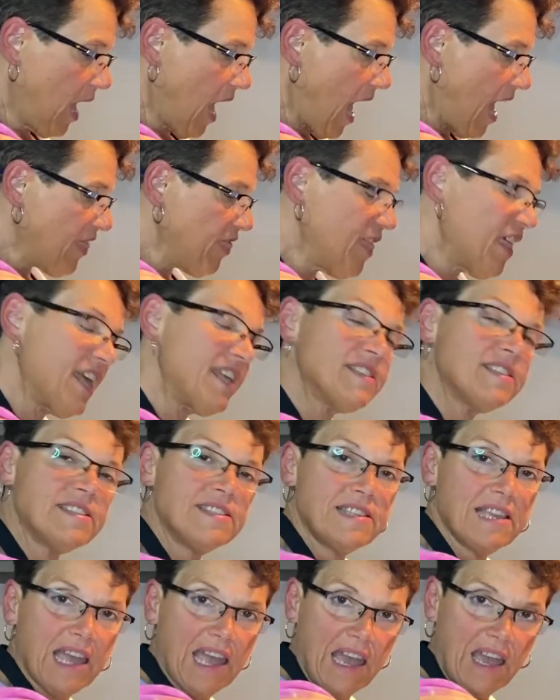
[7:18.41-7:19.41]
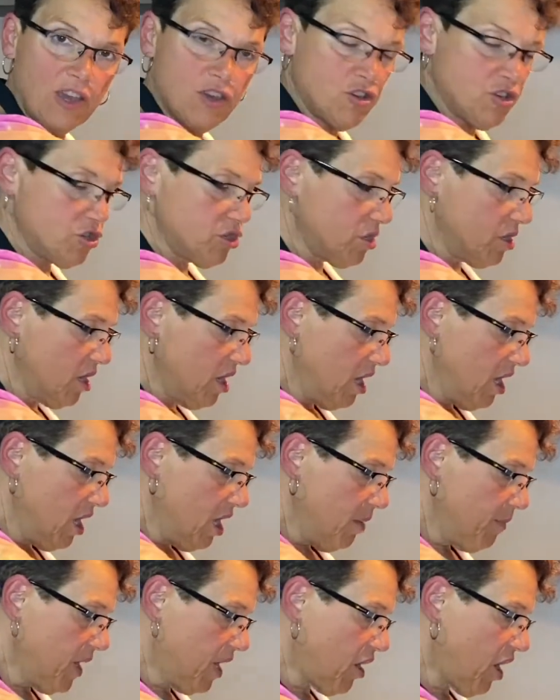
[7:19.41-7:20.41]
And this dish,
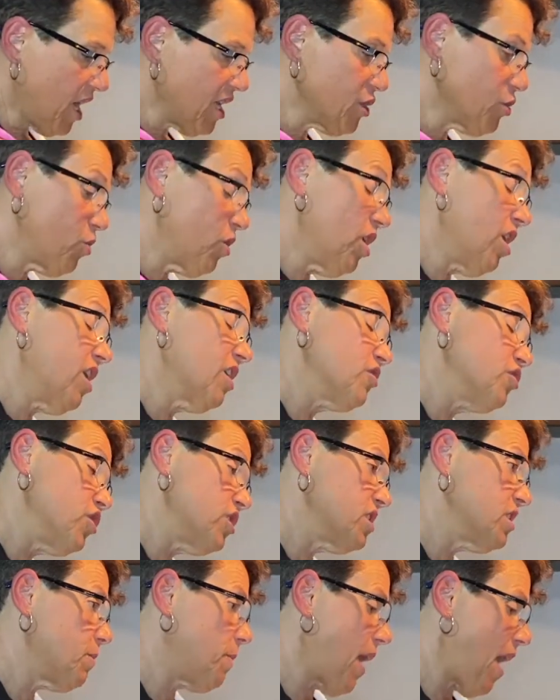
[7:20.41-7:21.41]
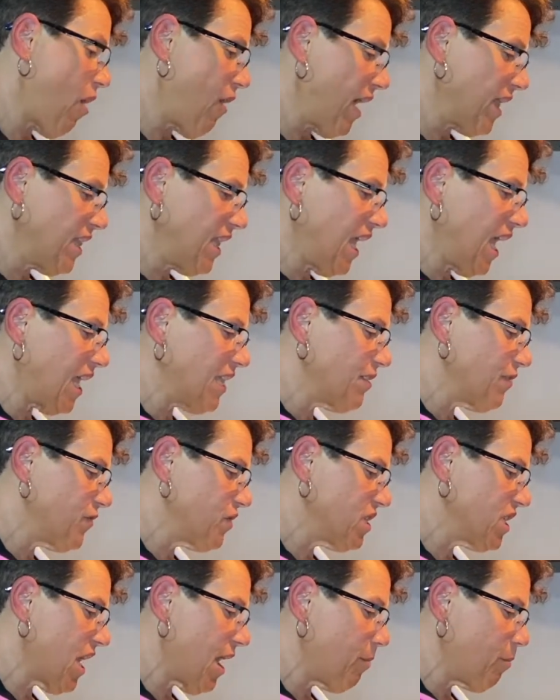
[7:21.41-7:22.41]
because we're just about at the end of
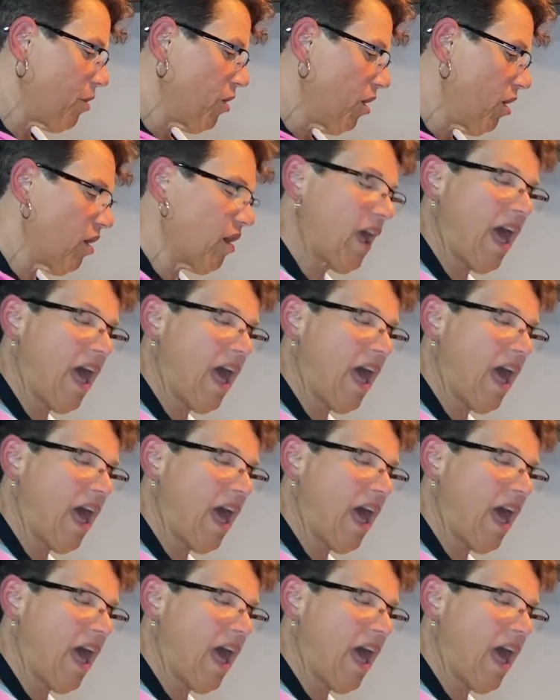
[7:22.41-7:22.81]
summer,